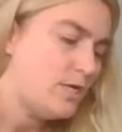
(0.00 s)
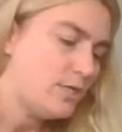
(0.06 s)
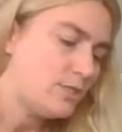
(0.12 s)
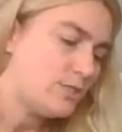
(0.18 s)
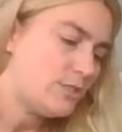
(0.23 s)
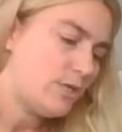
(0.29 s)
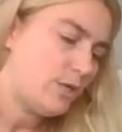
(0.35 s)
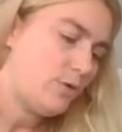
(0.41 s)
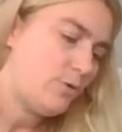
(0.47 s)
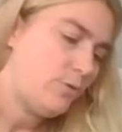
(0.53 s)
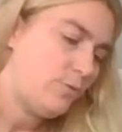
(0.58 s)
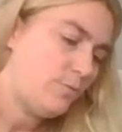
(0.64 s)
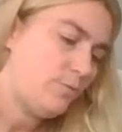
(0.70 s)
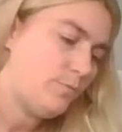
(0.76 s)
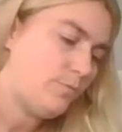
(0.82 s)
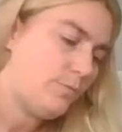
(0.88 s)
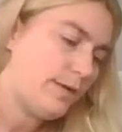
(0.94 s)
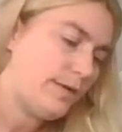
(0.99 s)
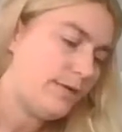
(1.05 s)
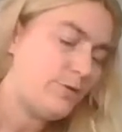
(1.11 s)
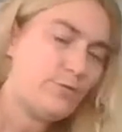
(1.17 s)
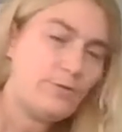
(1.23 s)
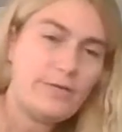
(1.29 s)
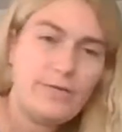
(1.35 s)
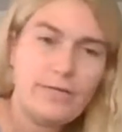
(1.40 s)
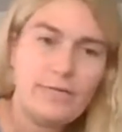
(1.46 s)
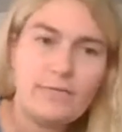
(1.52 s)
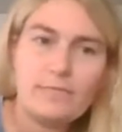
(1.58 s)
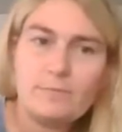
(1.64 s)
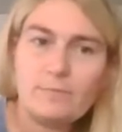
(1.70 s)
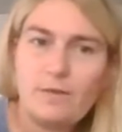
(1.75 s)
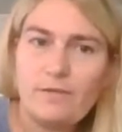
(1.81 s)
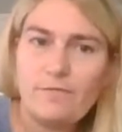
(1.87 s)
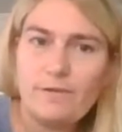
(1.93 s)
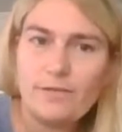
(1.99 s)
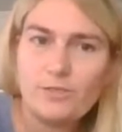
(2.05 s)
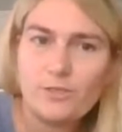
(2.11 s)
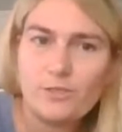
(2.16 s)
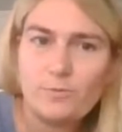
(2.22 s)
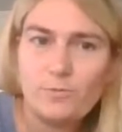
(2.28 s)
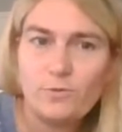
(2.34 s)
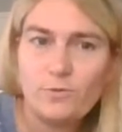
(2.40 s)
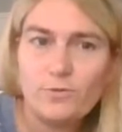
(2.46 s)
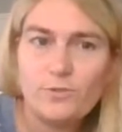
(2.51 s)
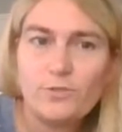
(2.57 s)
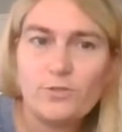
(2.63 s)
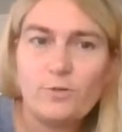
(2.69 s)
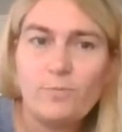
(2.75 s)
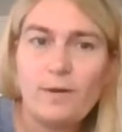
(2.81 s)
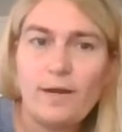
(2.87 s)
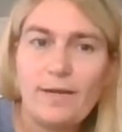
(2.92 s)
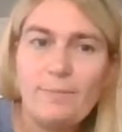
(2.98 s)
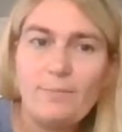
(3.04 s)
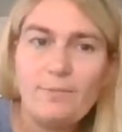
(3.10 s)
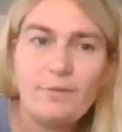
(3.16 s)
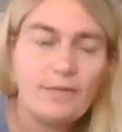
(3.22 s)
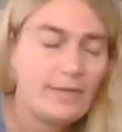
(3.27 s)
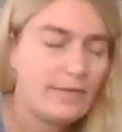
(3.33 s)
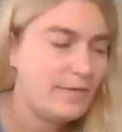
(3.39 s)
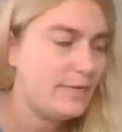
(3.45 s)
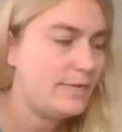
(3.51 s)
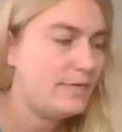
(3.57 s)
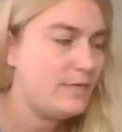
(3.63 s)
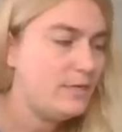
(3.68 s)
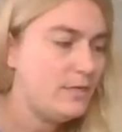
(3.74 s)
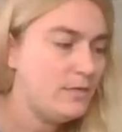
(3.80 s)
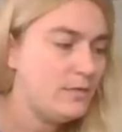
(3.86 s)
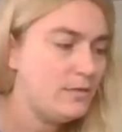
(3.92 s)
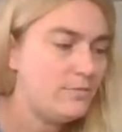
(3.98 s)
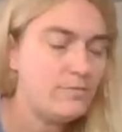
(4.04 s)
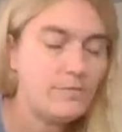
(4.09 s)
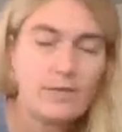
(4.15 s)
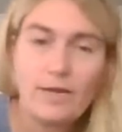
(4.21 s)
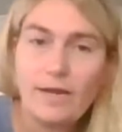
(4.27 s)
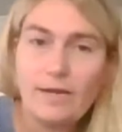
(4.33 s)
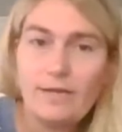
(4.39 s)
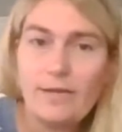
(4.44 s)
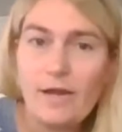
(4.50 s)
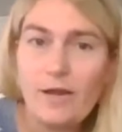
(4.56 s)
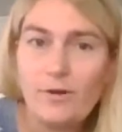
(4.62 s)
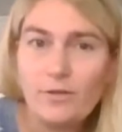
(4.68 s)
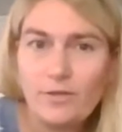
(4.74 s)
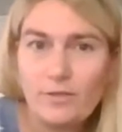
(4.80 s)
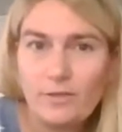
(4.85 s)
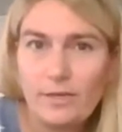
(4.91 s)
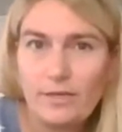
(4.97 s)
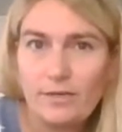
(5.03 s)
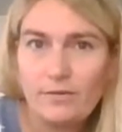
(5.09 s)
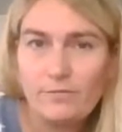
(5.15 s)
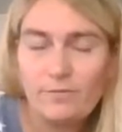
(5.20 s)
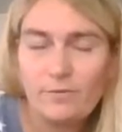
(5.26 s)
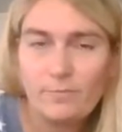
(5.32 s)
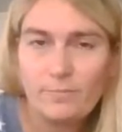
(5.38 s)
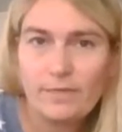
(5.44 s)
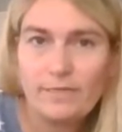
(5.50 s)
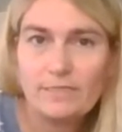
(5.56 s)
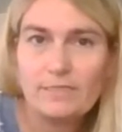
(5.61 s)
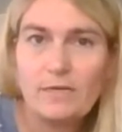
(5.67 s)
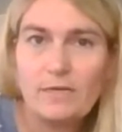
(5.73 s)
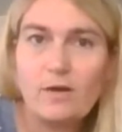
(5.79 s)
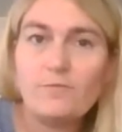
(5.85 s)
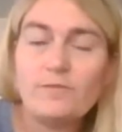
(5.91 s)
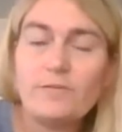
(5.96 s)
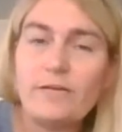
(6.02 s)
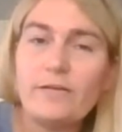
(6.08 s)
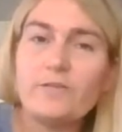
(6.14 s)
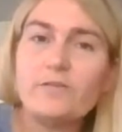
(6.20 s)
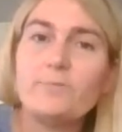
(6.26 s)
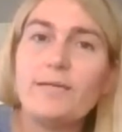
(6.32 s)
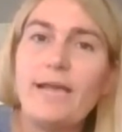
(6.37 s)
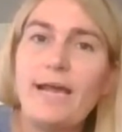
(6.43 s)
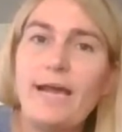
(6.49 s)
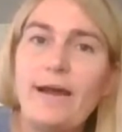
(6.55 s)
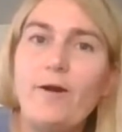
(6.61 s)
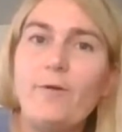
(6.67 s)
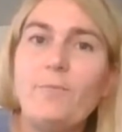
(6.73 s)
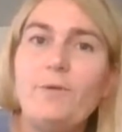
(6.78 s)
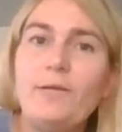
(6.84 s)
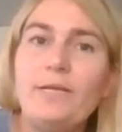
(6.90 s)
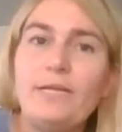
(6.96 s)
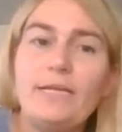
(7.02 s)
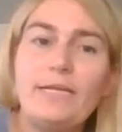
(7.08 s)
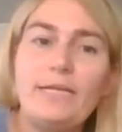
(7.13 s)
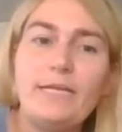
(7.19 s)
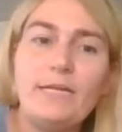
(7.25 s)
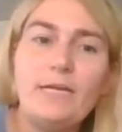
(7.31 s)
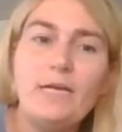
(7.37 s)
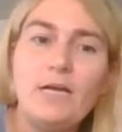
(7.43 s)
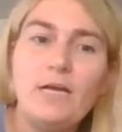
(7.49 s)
So my green is my vegetables. So my plan that I calculated for myself tells me how many